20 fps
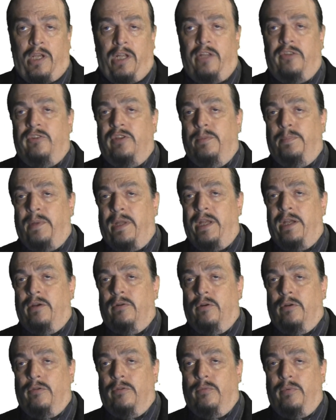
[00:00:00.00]
It's the
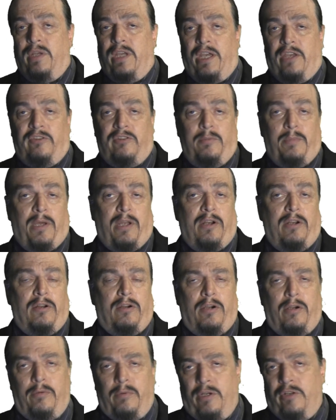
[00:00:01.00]
plant growth we asked about in
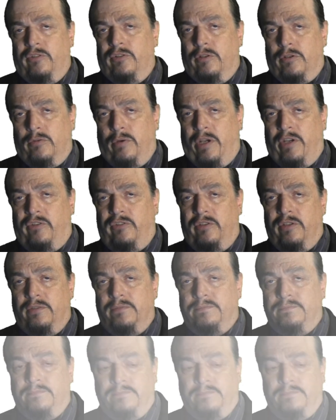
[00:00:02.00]
our original question.